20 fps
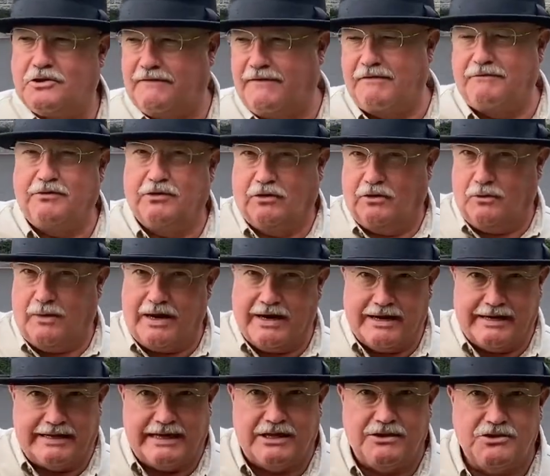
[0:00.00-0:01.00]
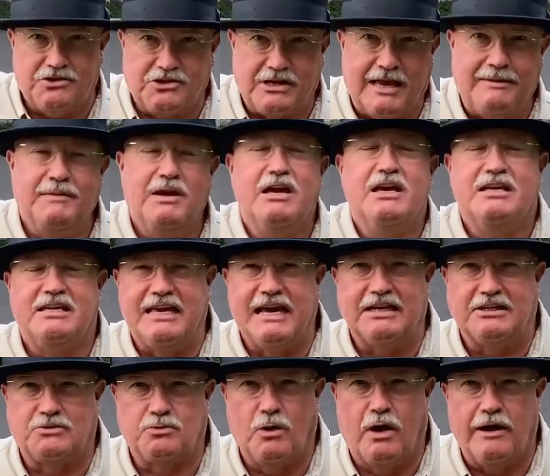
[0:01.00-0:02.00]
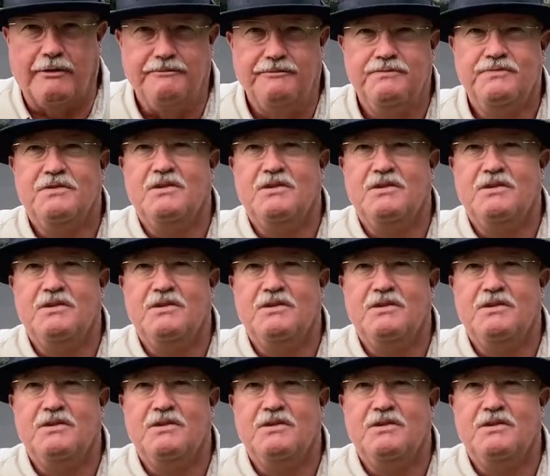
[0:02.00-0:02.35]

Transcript: If I really wanted to get in shape, guess what?